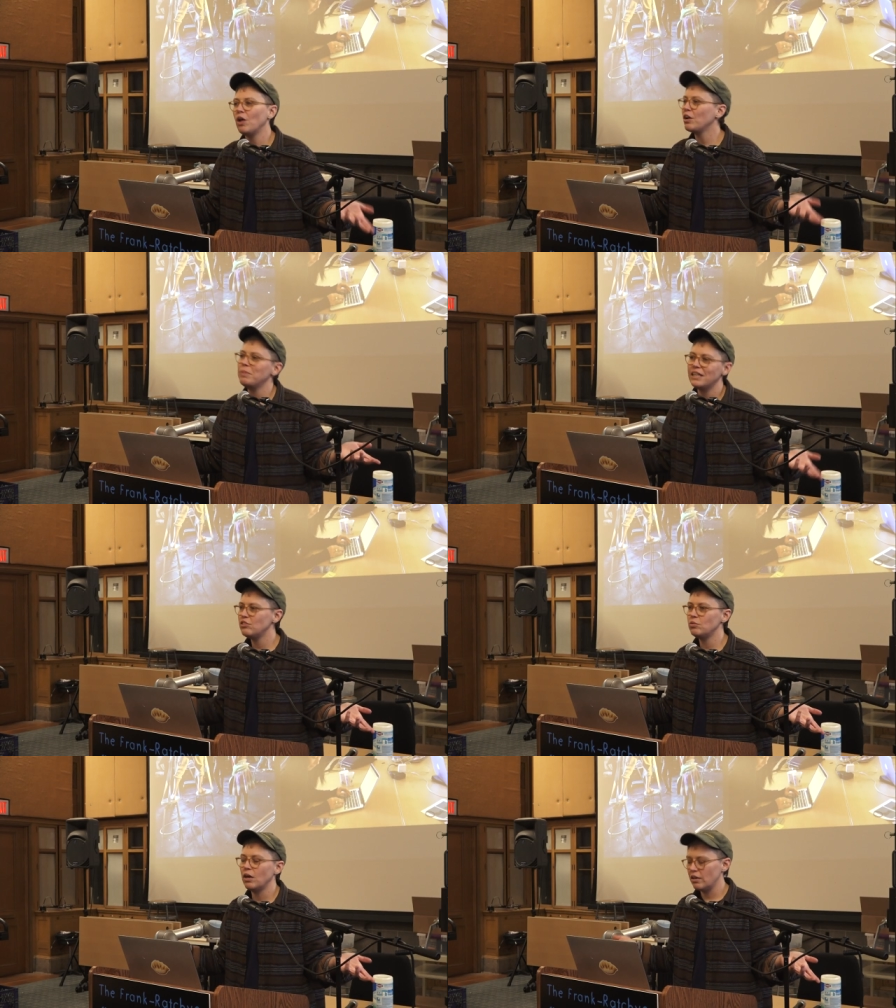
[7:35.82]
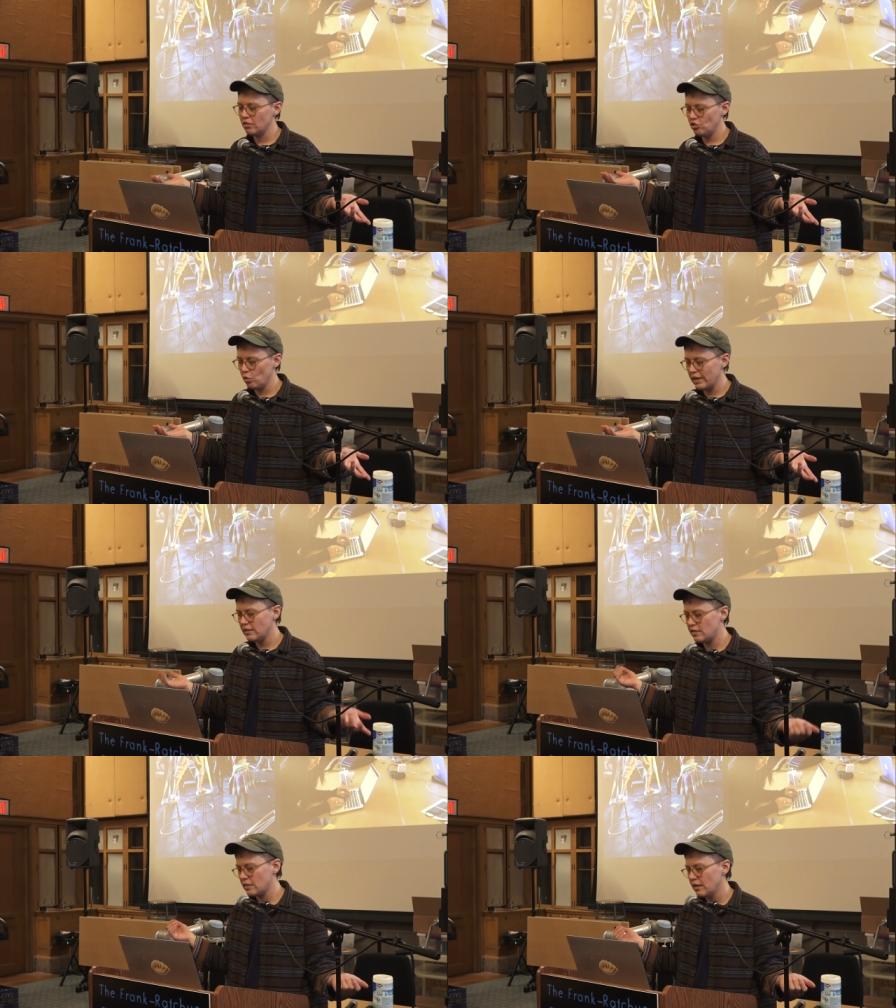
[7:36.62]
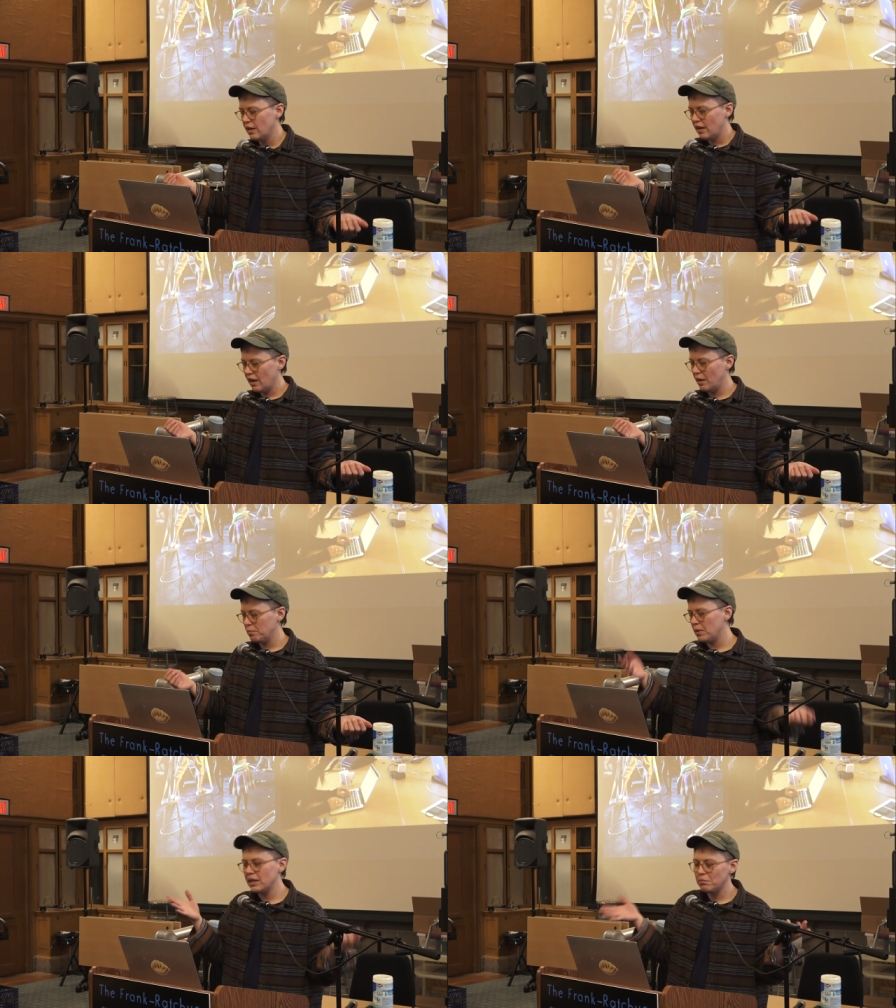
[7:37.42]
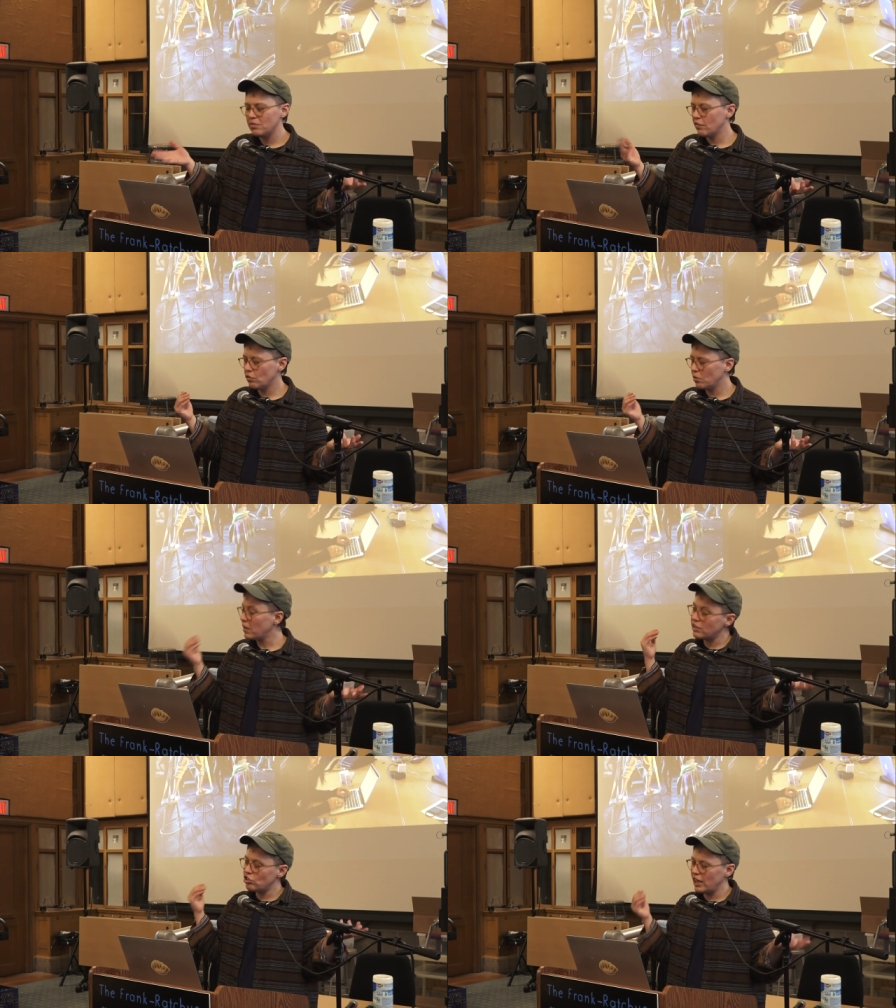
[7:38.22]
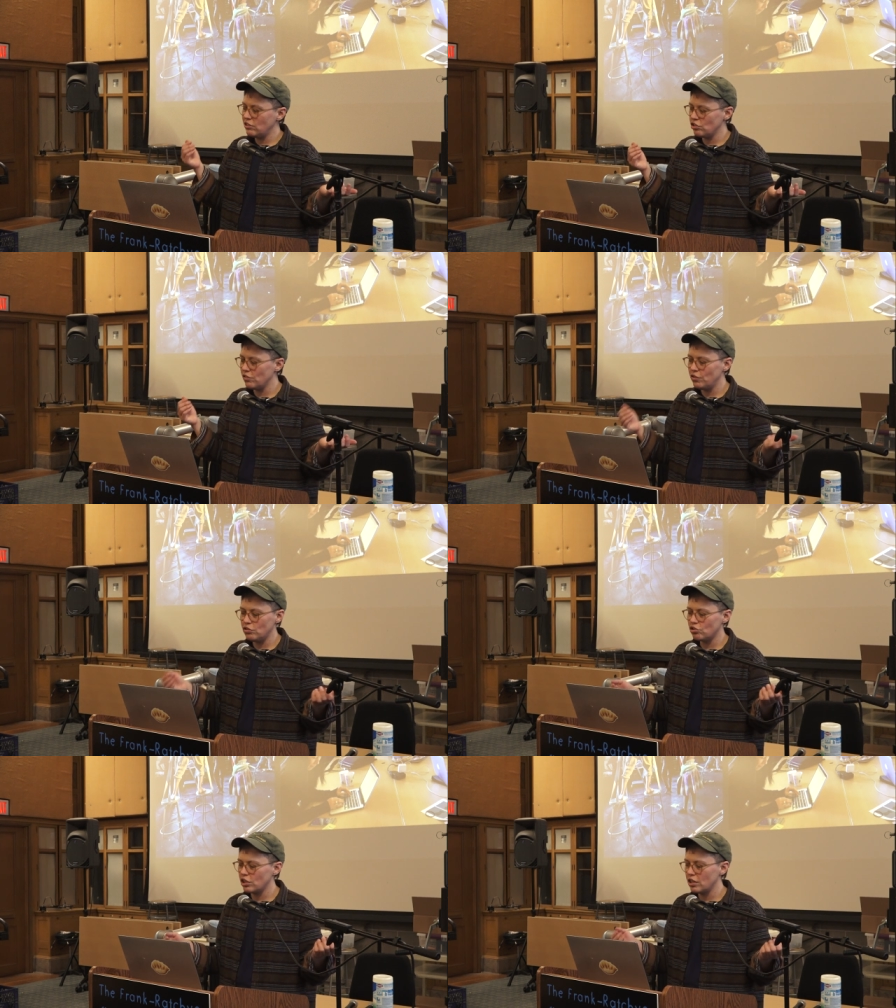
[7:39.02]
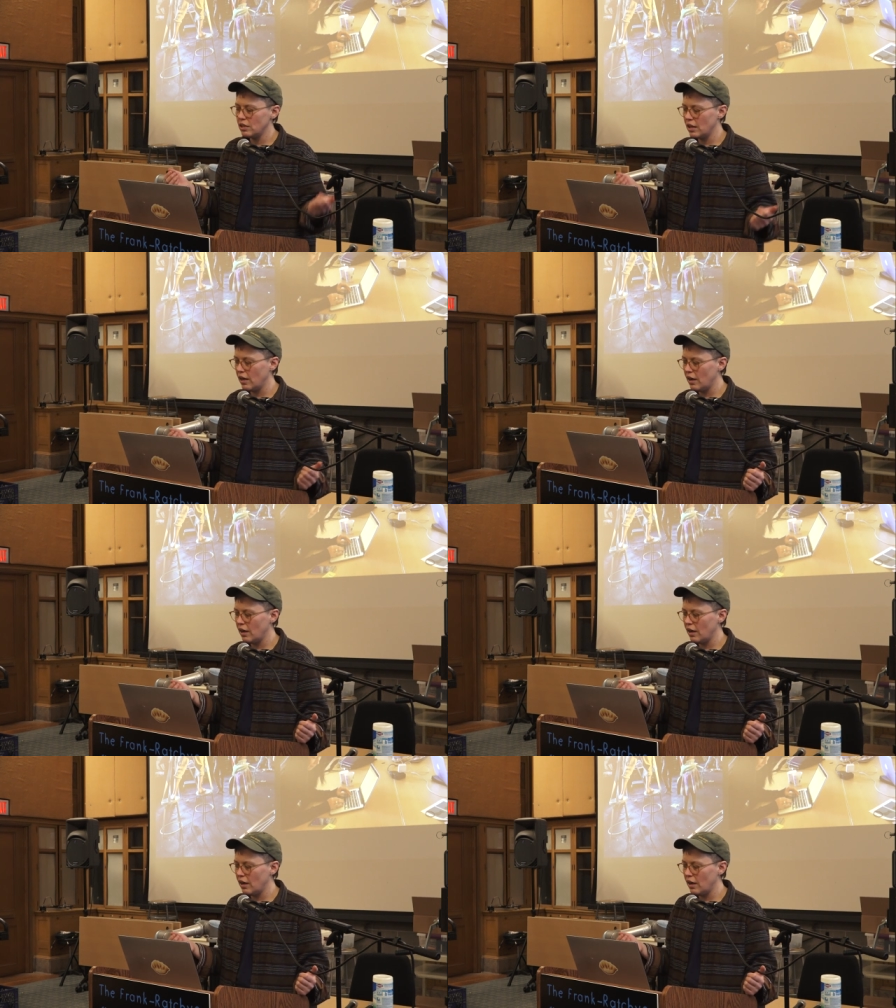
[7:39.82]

welcoming to our joints, but the floor might change in the future.